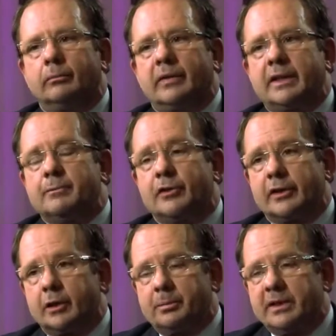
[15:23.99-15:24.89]

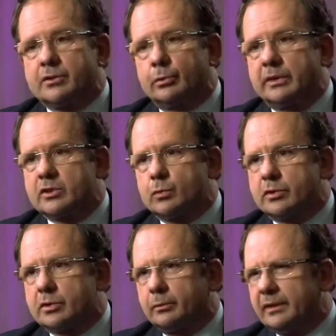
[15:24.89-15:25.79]
chemotherapy. So this
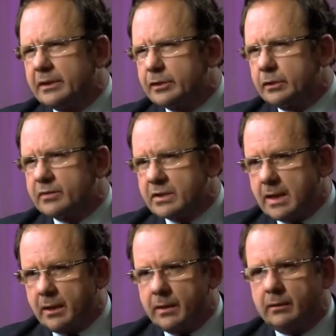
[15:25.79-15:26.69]
was a combination of
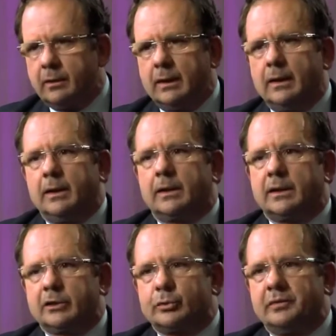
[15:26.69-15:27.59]
SAHA,
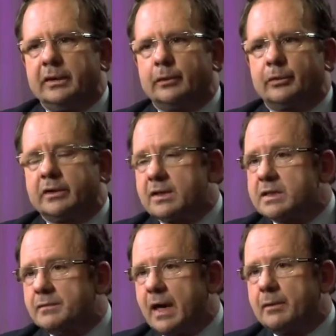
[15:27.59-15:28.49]
cladribine, and
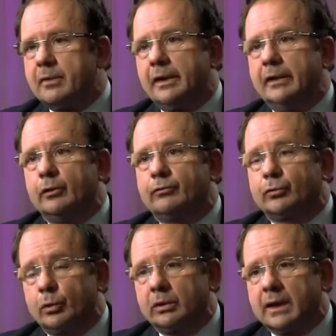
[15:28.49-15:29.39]
rituximab in a
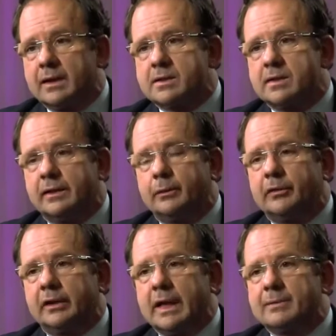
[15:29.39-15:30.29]
frontline setting
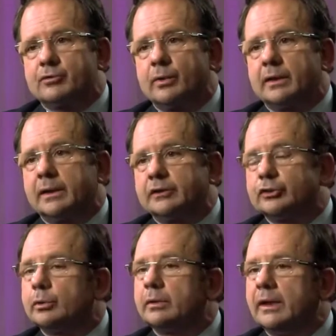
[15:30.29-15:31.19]
with an abstract that
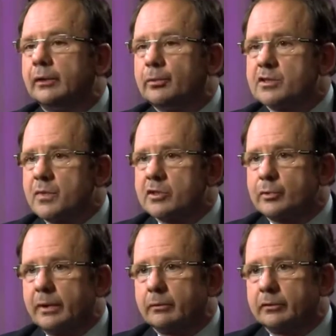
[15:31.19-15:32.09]
showed that the
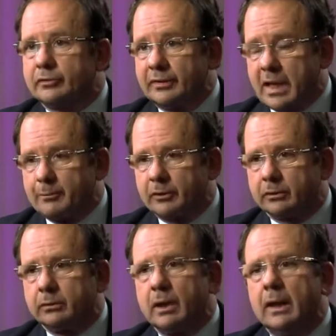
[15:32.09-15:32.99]
response rate was
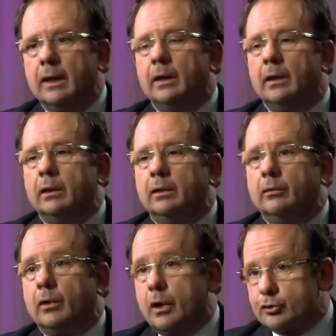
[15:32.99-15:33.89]
phenomenal,
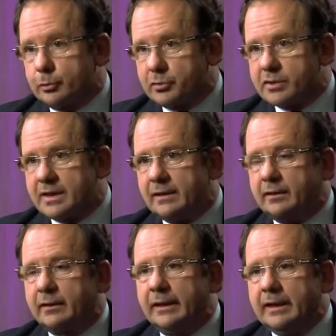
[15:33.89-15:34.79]

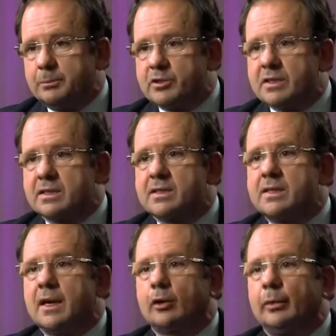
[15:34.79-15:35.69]
100% and 80%
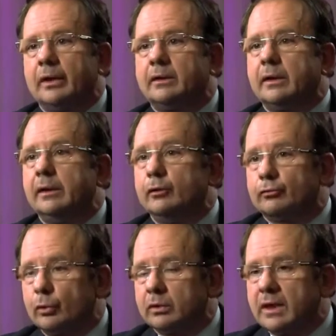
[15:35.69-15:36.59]
CR rate in a
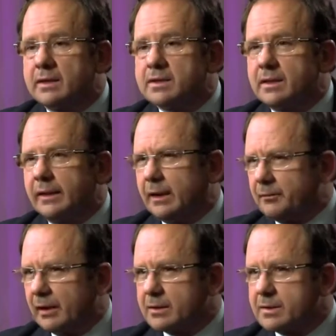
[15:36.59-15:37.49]
frontline setting
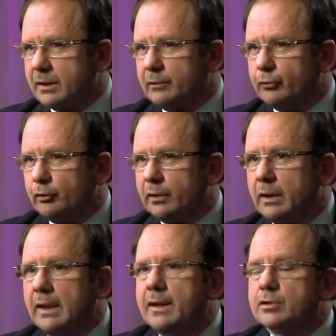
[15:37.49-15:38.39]
in mantle cell lymphoma.
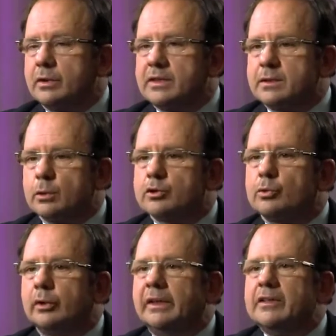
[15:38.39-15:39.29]
So this is
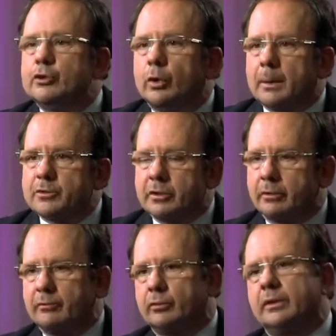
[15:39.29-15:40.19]
also an easier
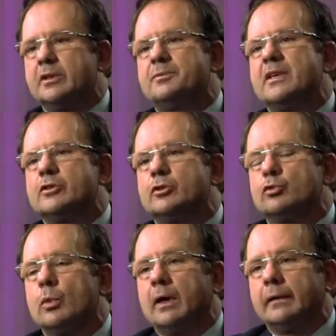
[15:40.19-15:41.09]
option for these
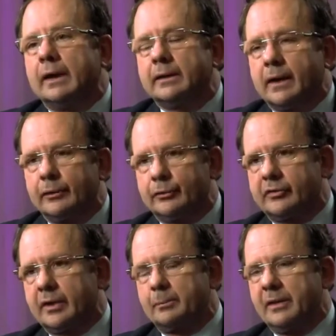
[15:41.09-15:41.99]
patients who are not
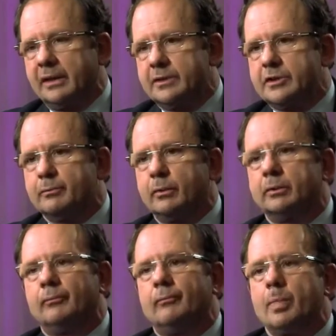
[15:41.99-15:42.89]
high-dose therapy eligible.